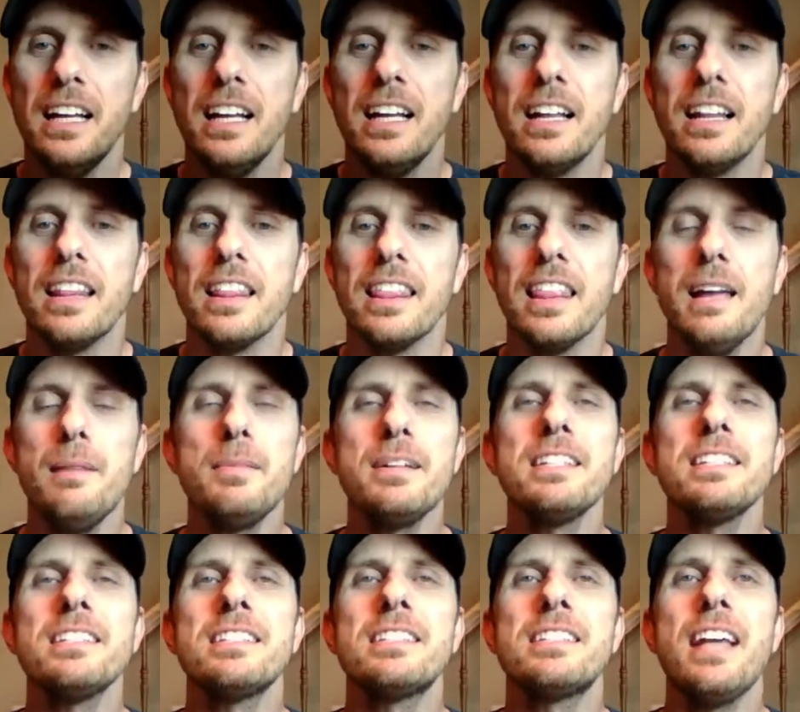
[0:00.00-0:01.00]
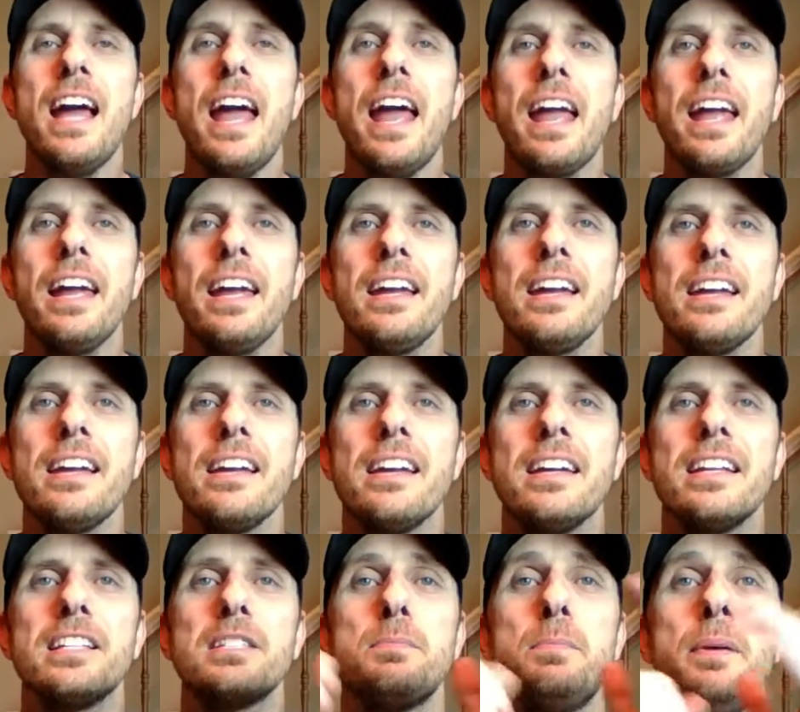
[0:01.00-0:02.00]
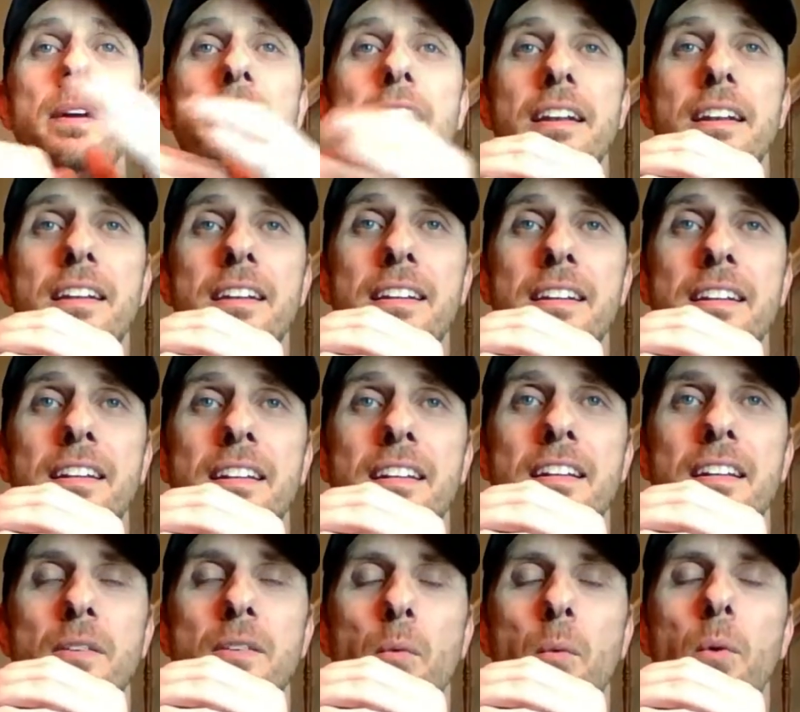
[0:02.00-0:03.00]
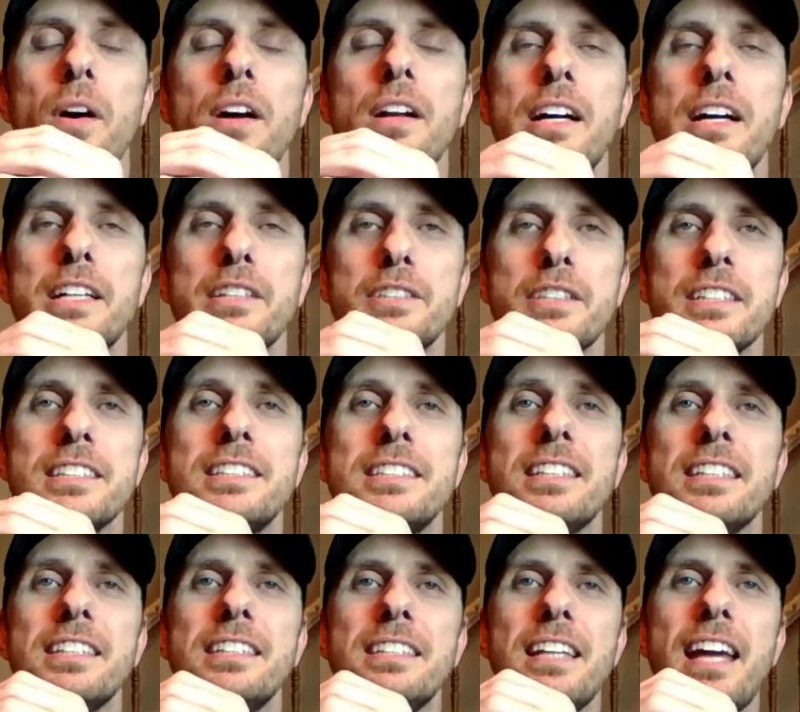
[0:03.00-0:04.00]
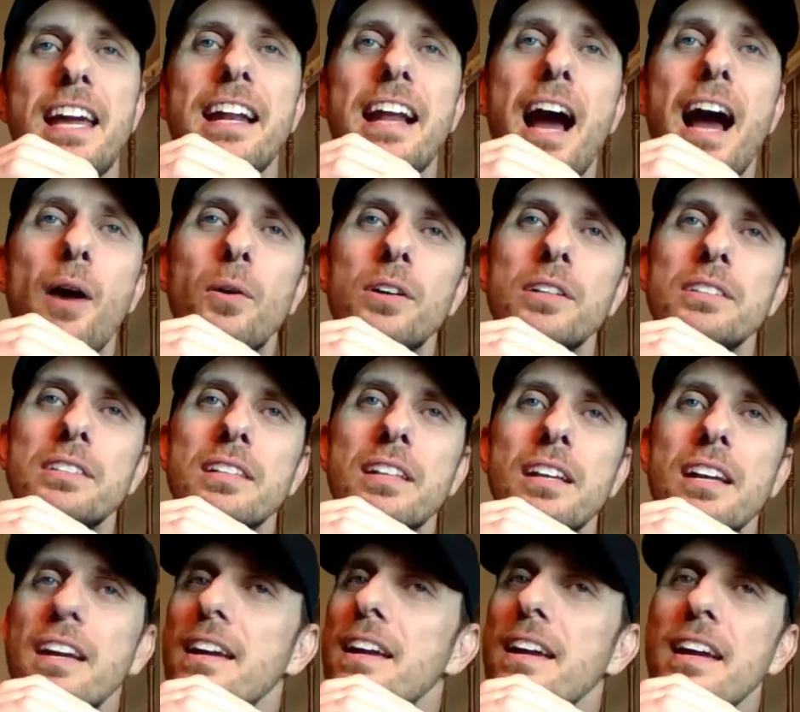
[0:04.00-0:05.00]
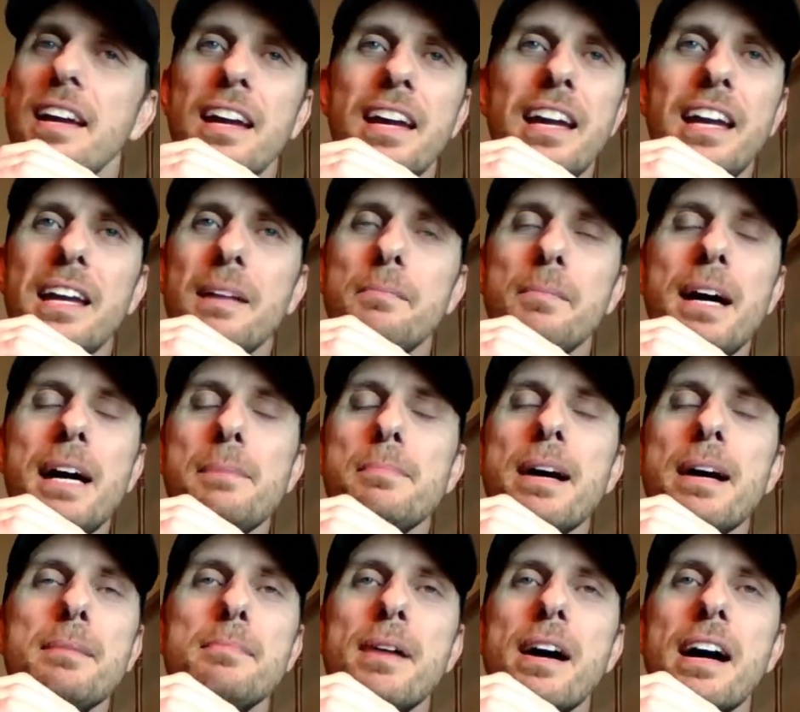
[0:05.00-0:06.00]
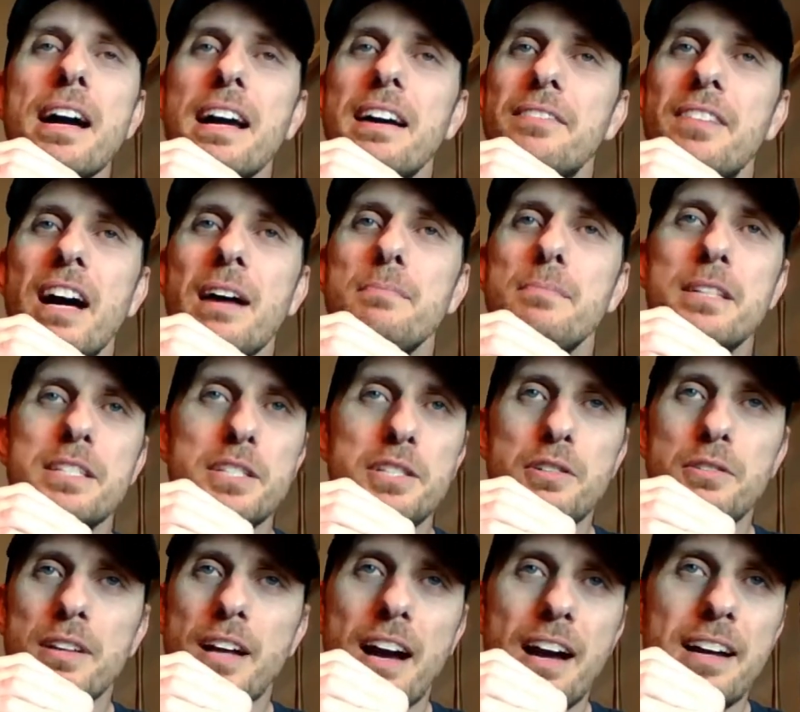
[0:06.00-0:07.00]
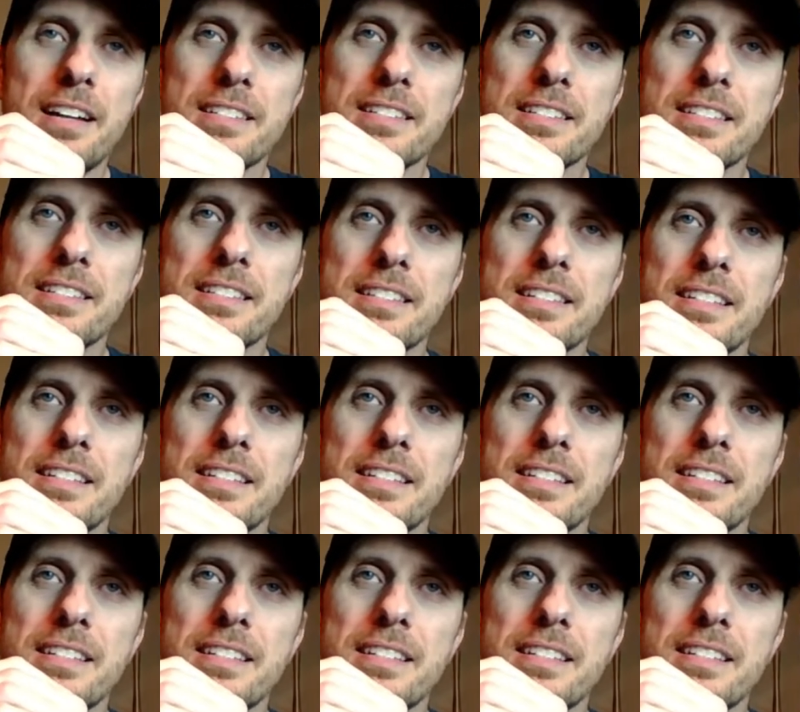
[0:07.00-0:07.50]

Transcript: let me just say it has been 168 hours and my my my have I missed you guys.